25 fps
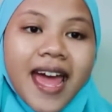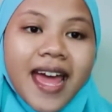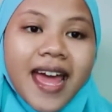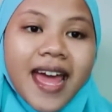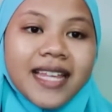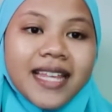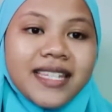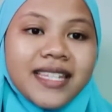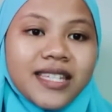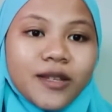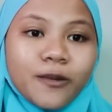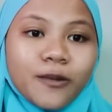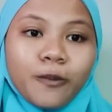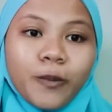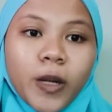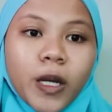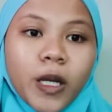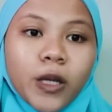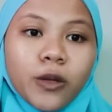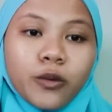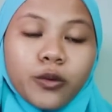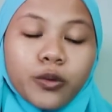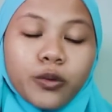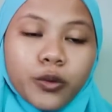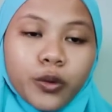is the
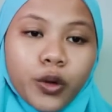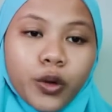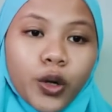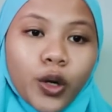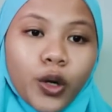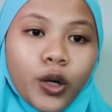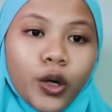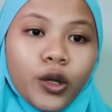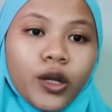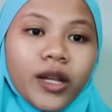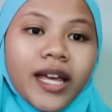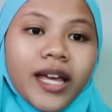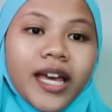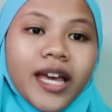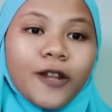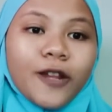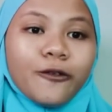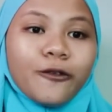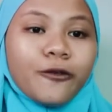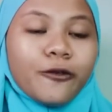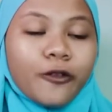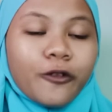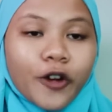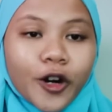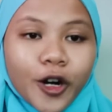main role in
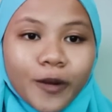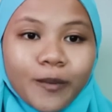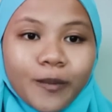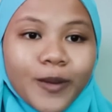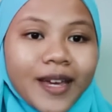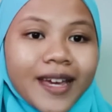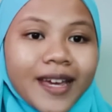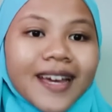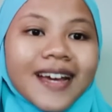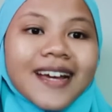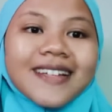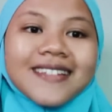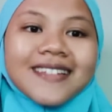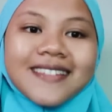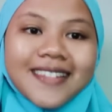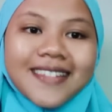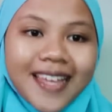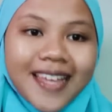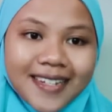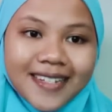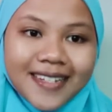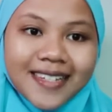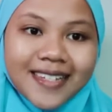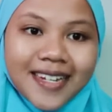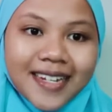forming a
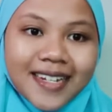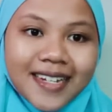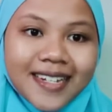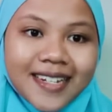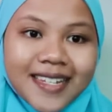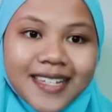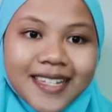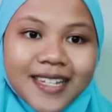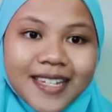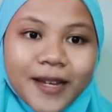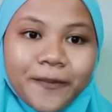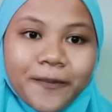sentence.